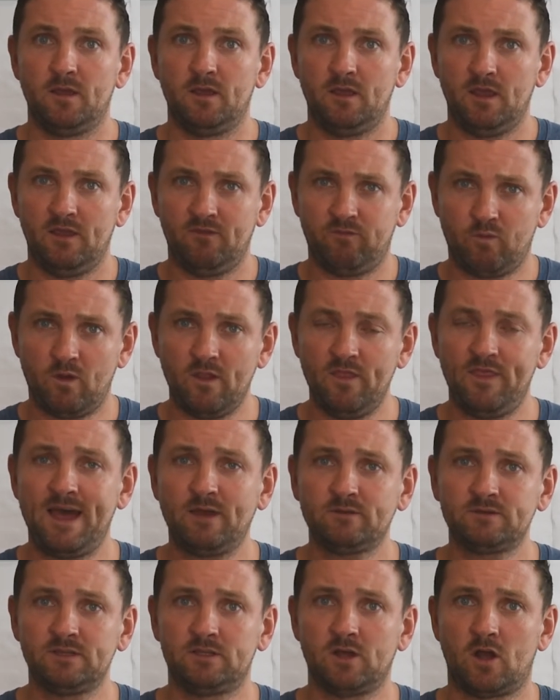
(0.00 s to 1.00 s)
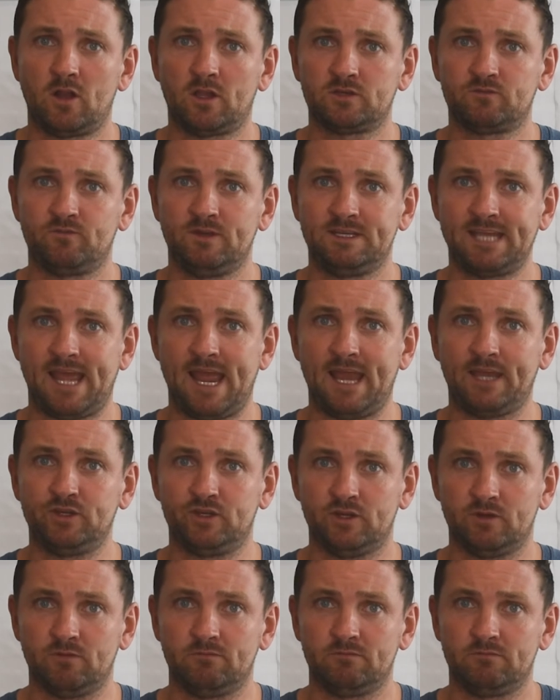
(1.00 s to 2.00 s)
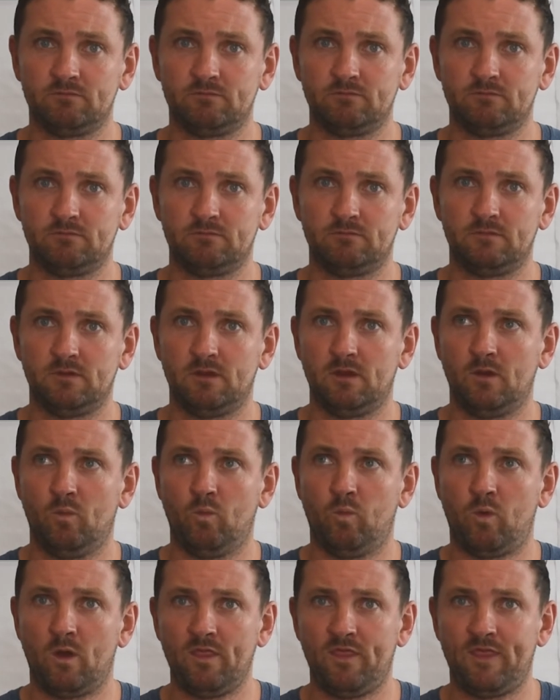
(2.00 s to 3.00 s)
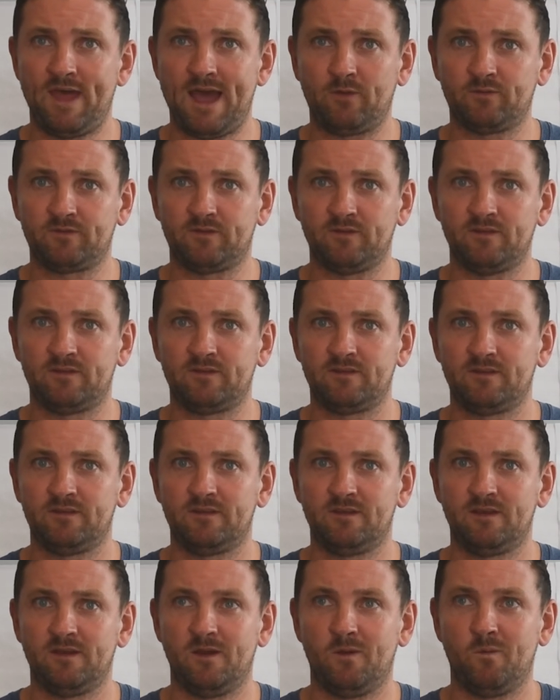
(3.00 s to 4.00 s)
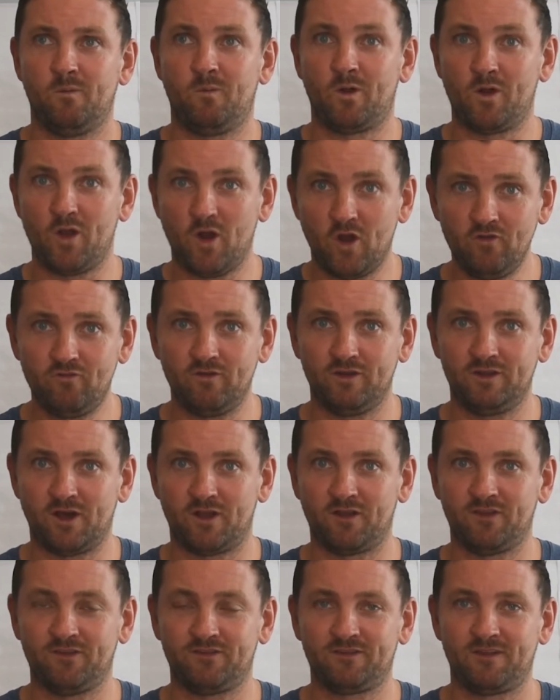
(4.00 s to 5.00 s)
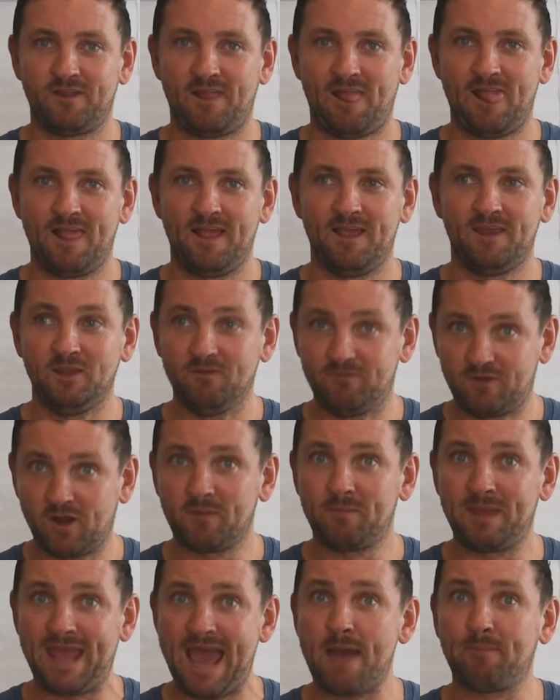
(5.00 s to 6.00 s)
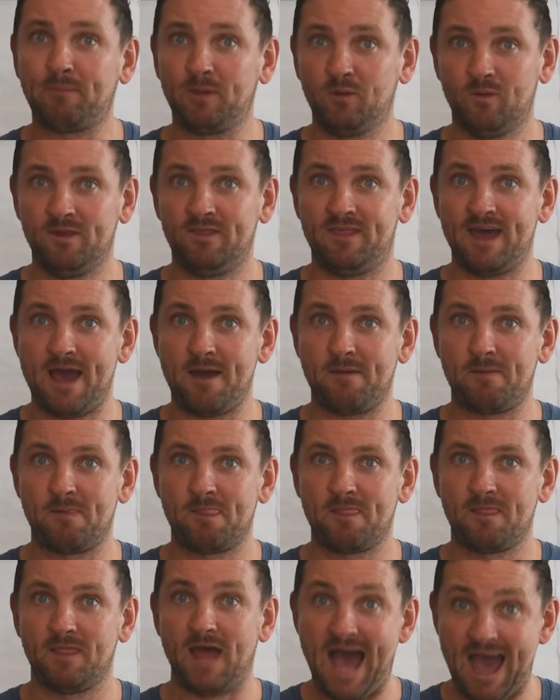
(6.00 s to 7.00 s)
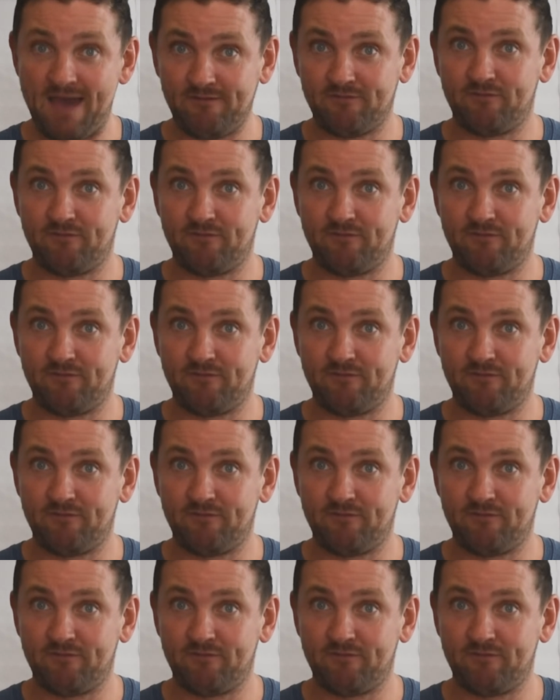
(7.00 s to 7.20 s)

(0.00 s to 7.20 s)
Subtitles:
If $1,000 returns you $1,100, you've got to be happy with that at